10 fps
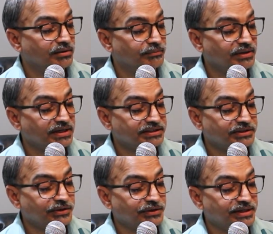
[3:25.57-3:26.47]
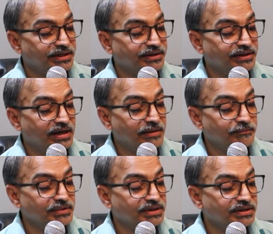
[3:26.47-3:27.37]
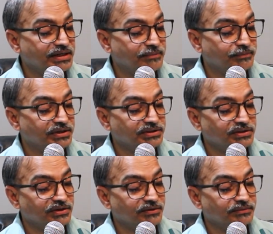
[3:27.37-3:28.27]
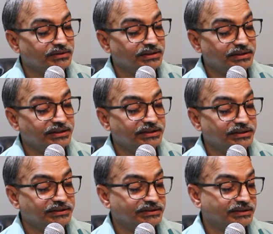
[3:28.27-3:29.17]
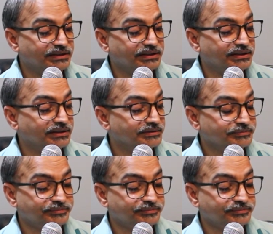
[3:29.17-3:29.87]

passed on an ambient temperature of 30 degrees centigrade.